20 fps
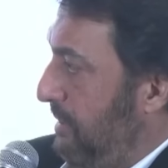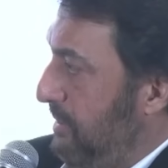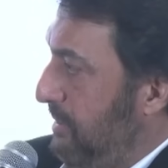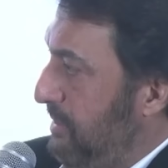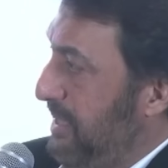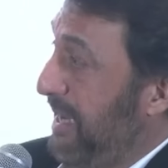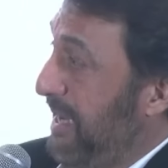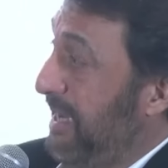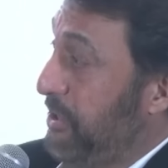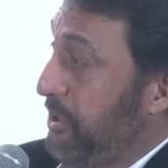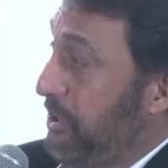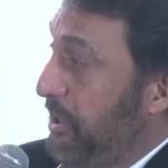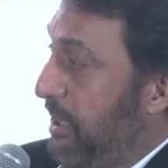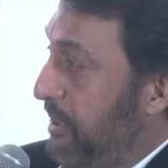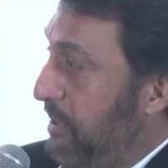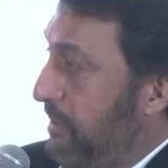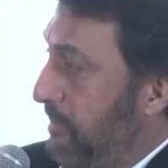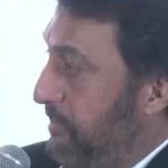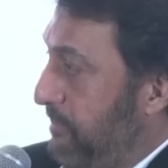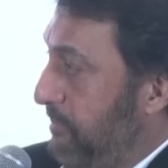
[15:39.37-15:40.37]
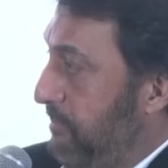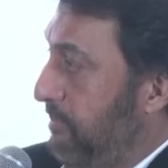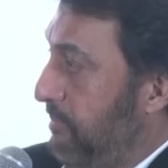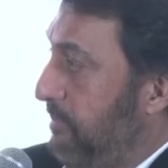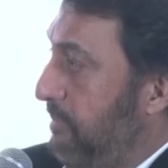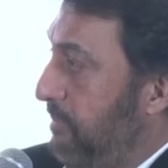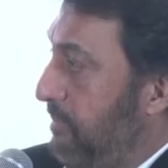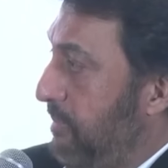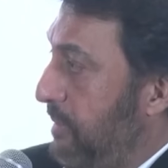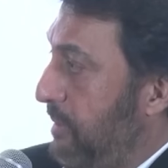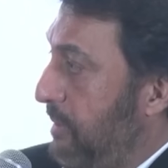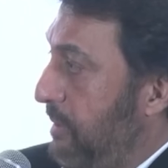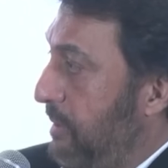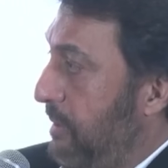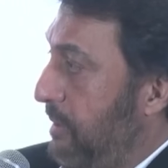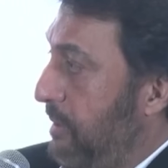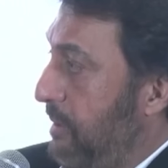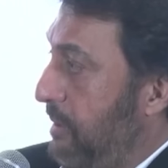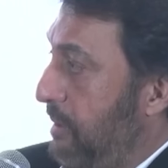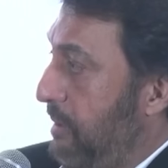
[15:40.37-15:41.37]
CAGR. For
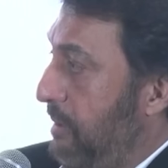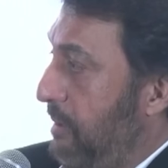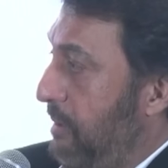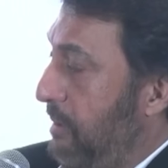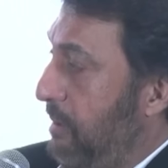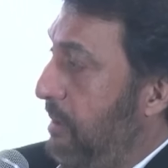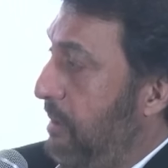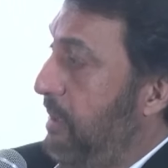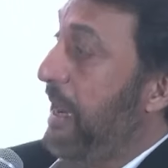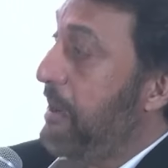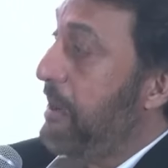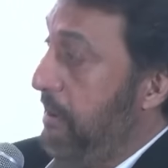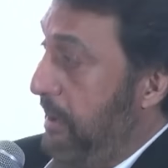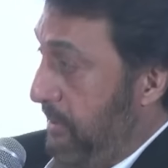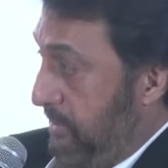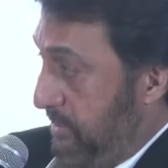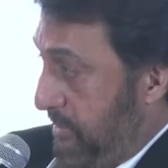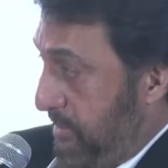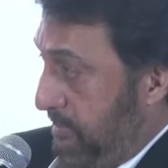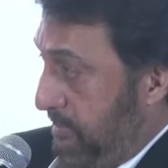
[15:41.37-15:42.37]
which period? 10 years.